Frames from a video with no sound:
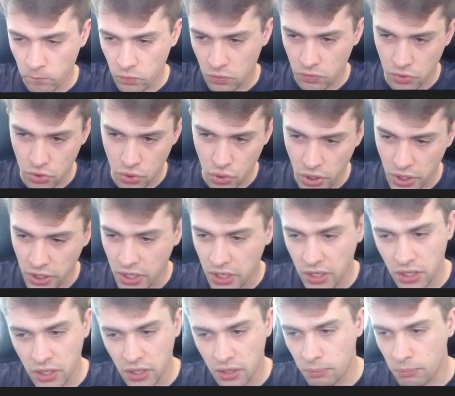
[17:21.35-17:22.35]

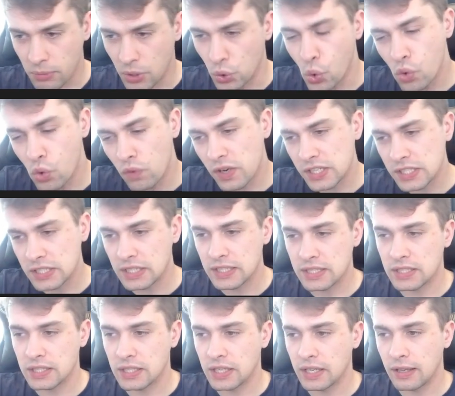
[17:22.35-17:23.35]
tricky maneuvers, let's
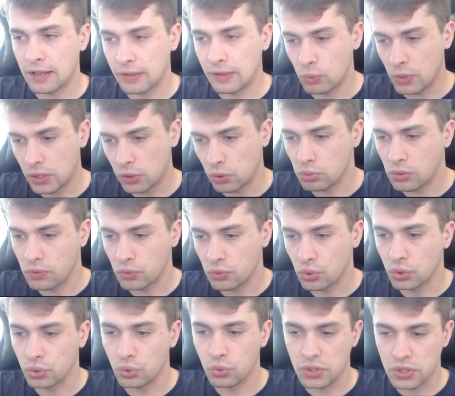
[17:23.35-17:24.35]
say, and went with rook
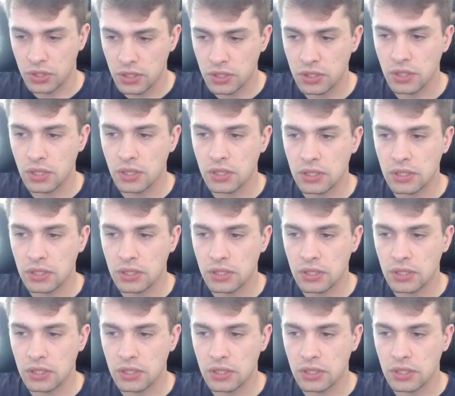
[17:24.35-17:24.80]
to c6,